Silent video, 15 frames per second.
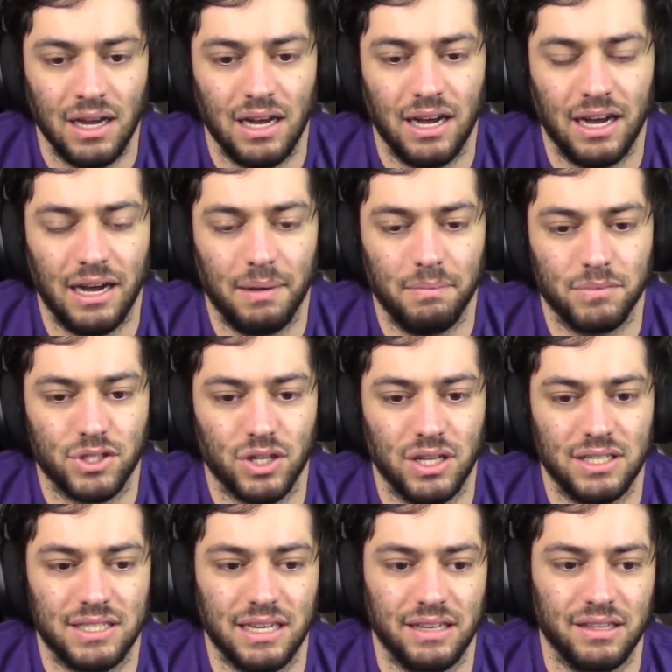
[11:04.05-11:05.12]
So
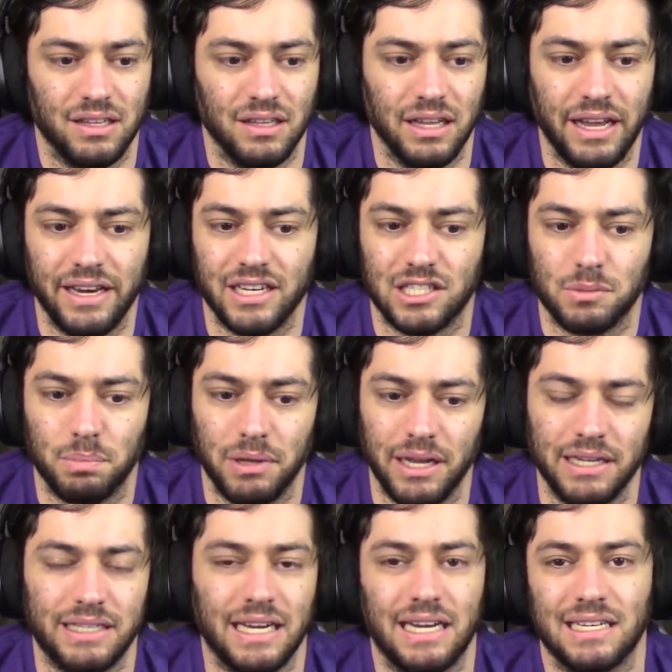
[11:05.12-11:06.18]
they said in the latest
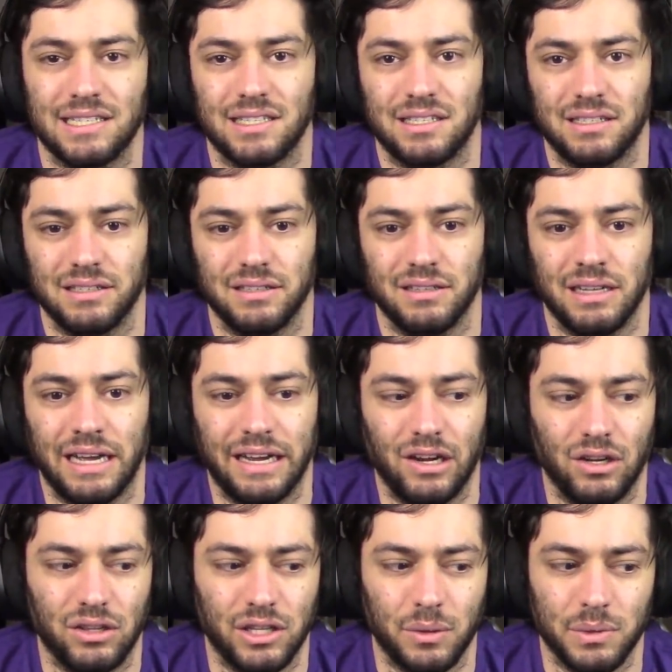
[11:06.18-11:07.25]
playtest, like,
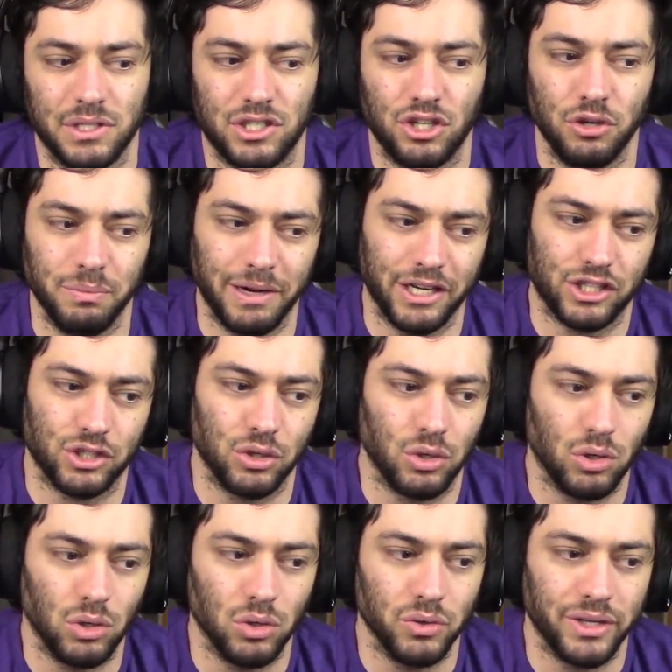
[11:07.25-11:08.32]
there was too much
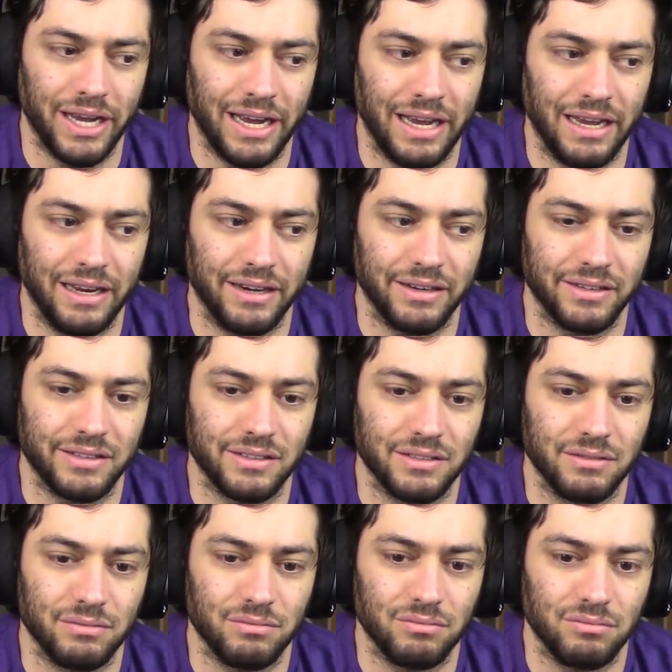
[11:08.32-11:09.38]
gold and
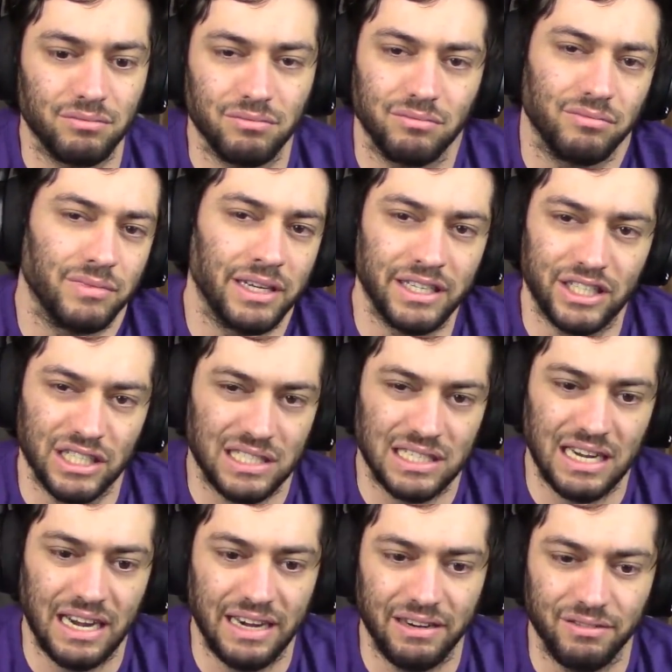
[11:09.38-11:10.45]
it just
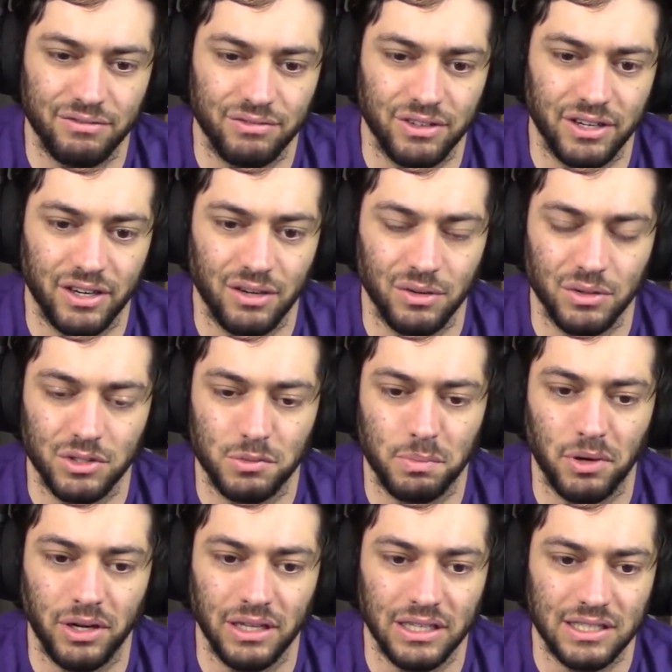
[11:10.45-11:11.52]
kind of, it was
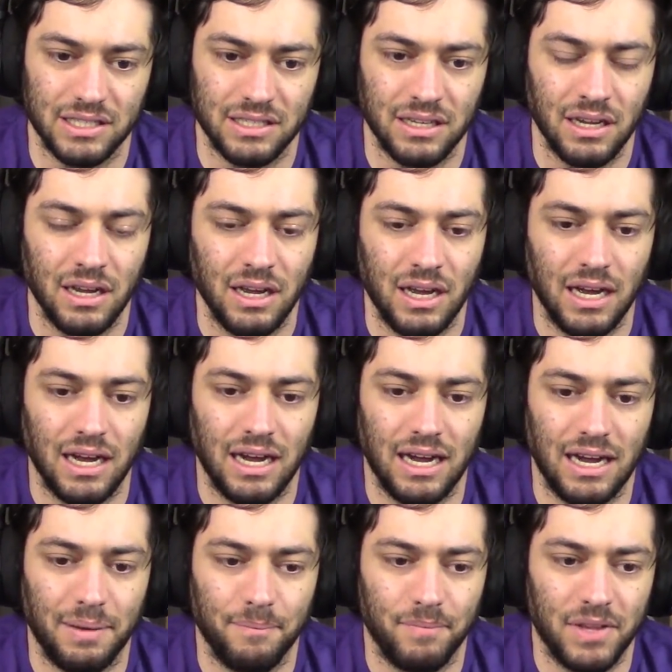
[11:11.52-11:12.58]
pointless.
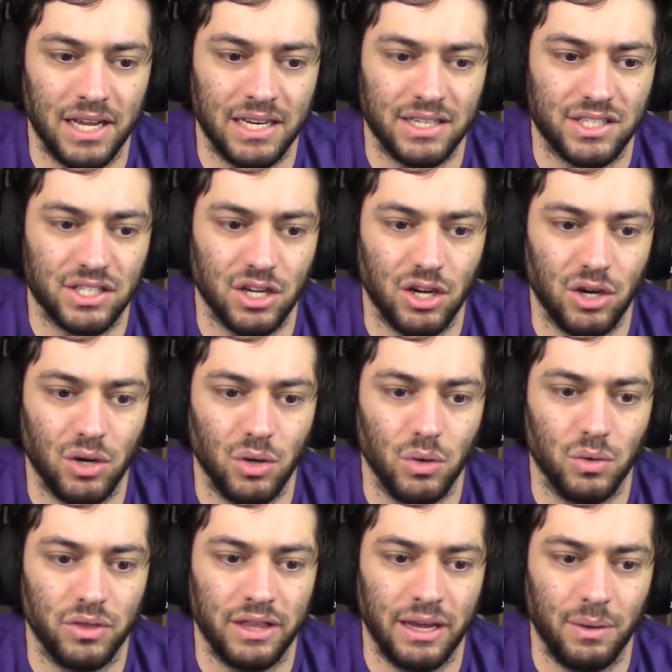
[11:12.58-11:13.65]
And
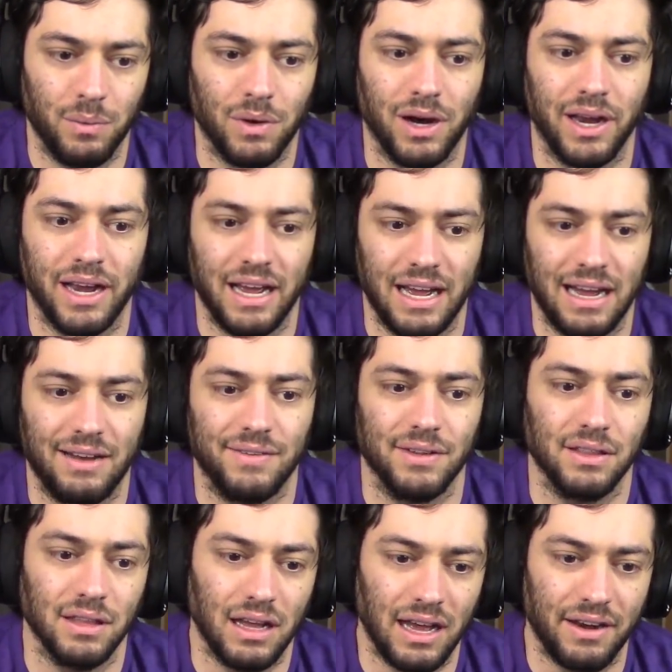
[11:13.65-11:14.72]
so they want to have a
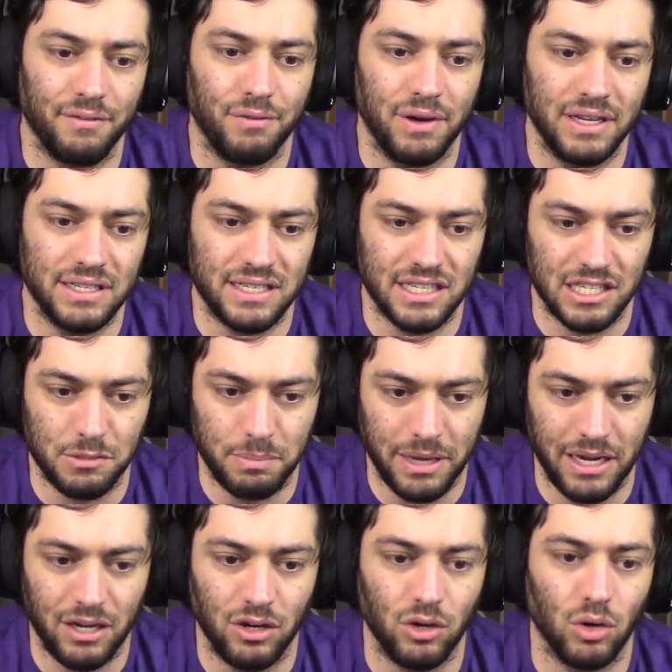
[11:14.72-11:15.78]
lot of ways to
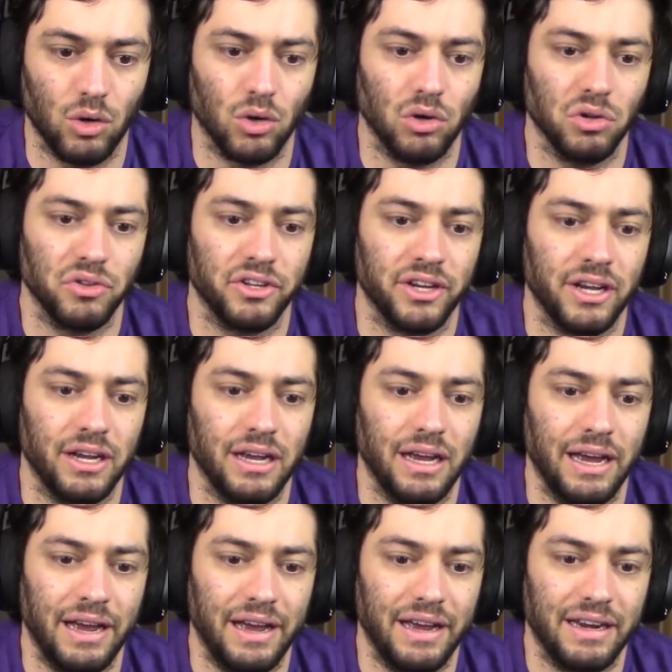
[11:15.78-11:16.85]
spend gold
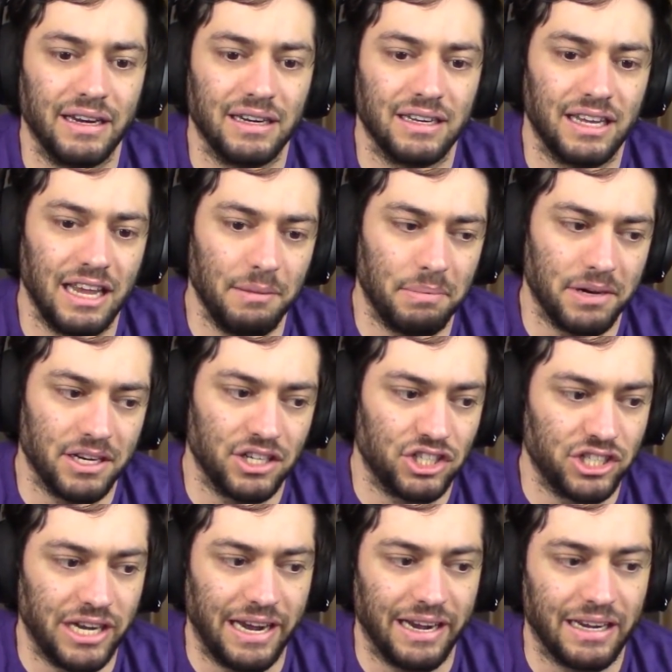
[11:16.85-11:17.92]
and keep it in
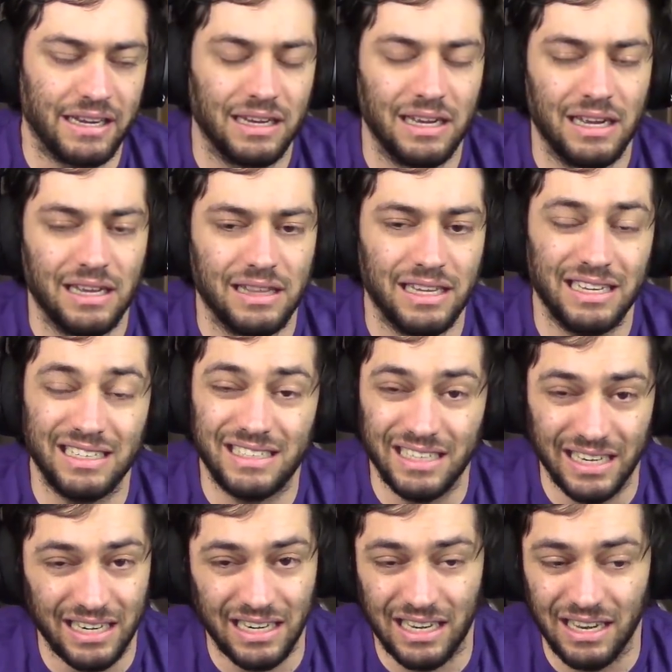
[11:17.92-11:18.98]
check. They
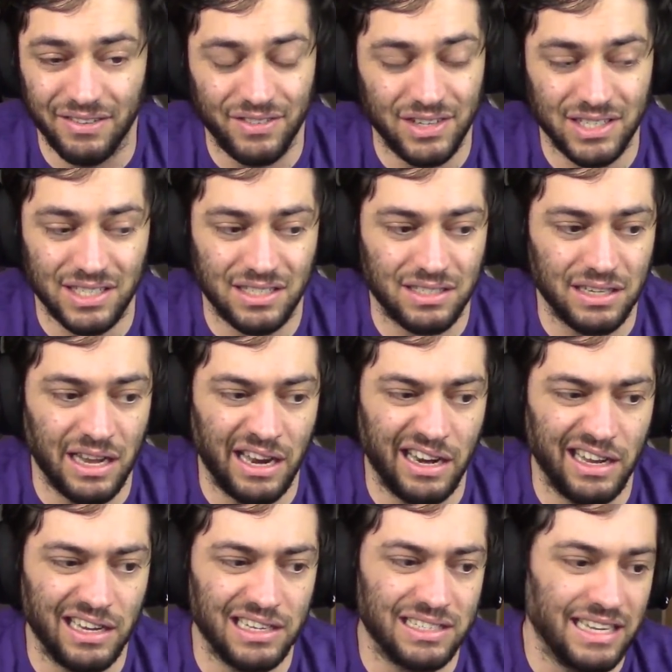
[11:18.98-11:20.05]
didn't give us
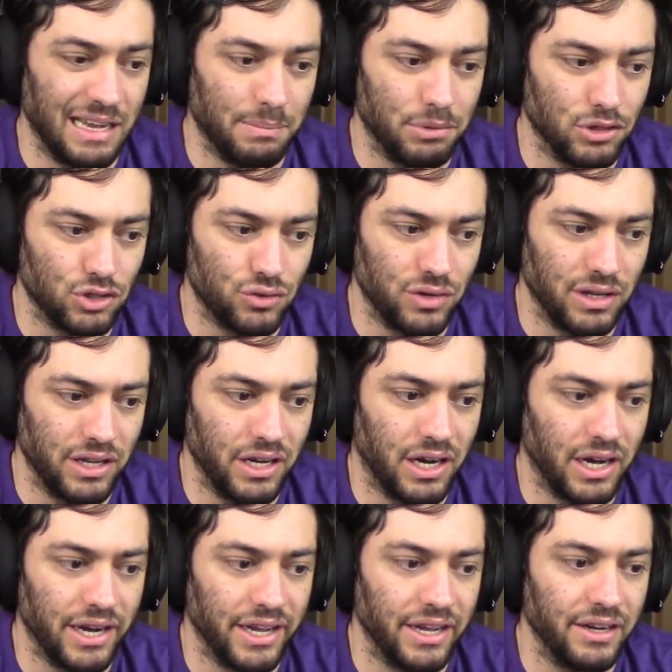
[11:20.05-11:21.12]
any examples really
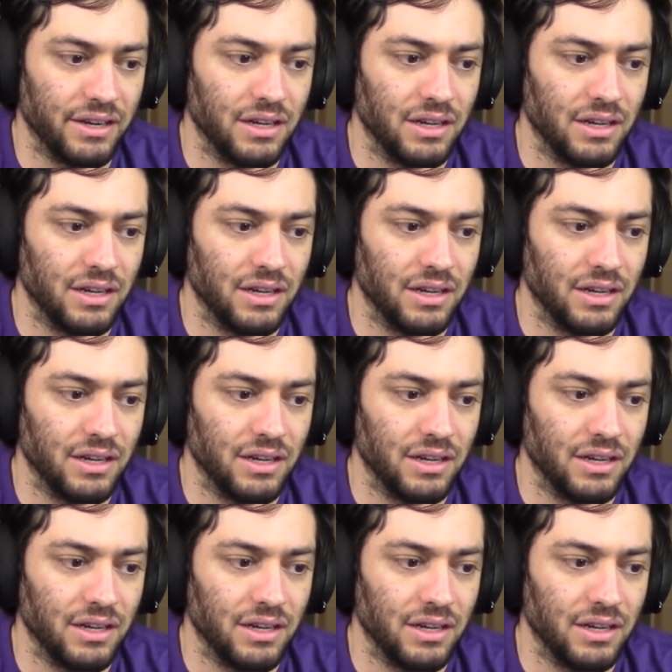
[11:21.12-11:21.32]
on it.